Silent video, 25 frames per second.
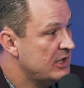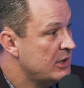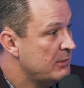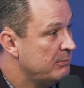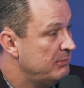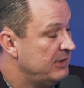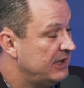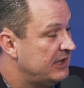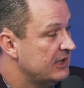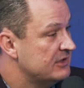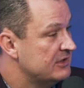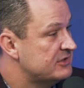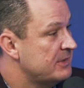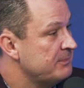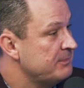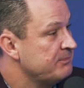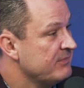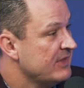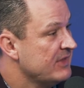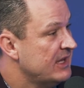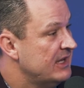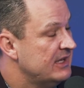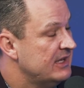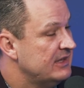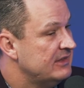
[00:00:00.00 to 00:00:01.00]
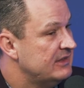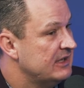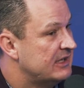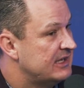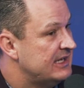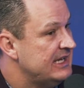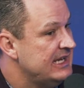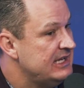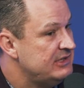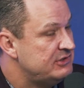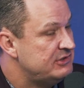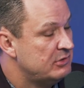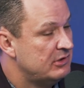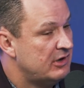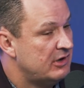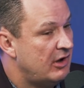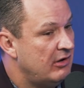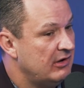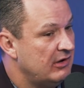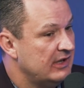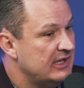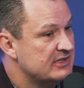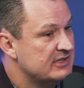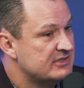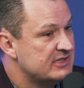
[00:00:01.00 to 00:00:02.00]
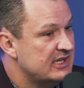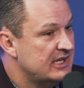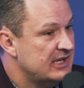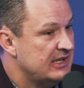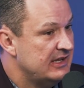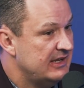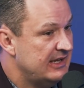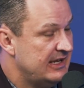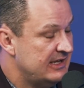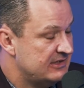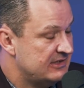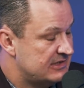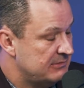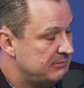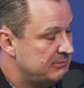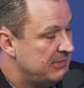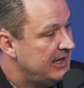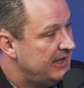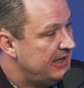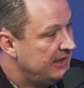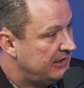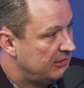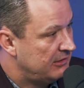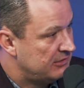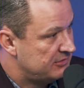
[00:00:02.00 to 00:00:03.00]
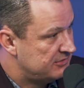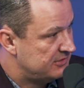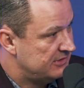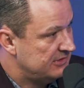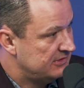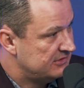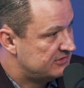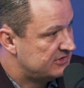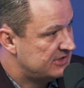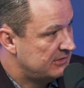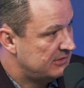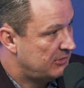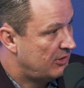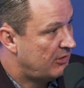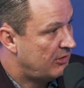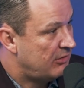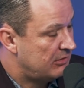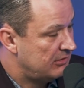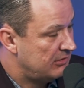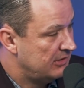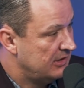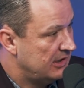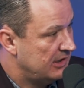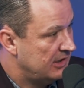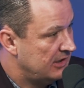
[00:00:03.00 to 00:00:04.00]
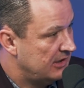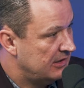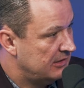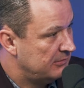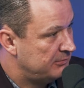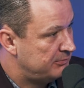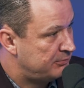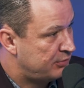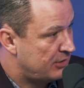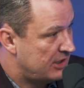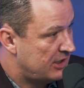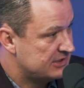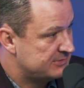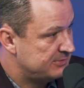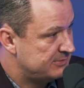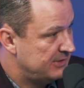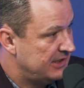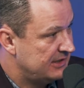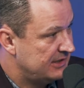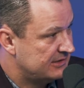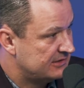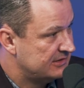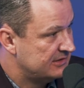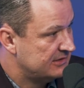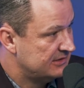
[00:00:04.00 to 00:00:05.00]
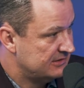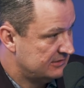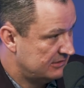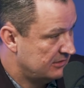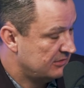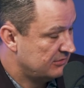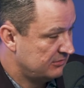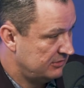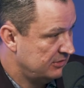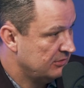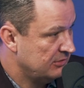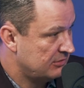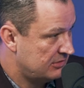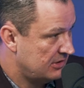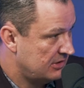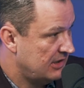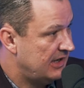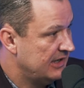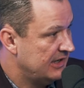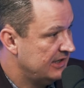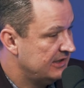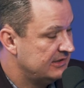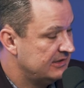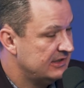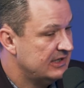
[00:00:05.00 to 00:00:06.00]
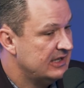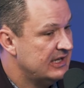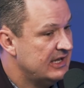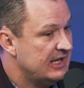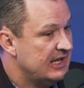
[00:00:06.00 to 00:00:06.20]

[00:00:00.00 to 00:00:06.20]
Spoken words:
because the key to it all is the Medicare seminar prospect, or, client,